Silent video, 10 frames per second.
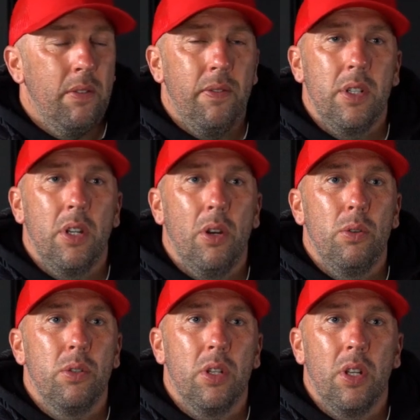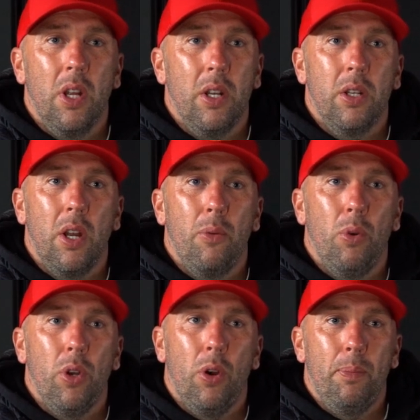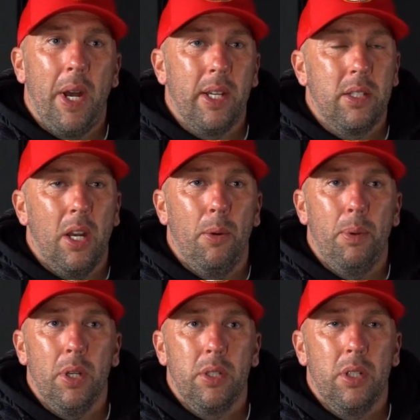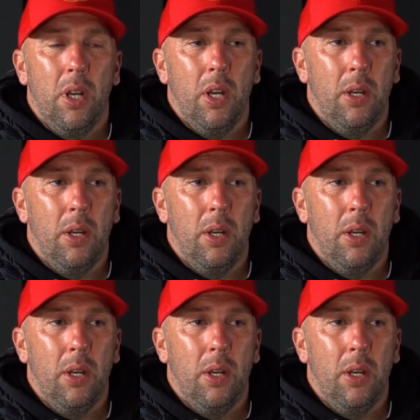physios and whatnot back to help us.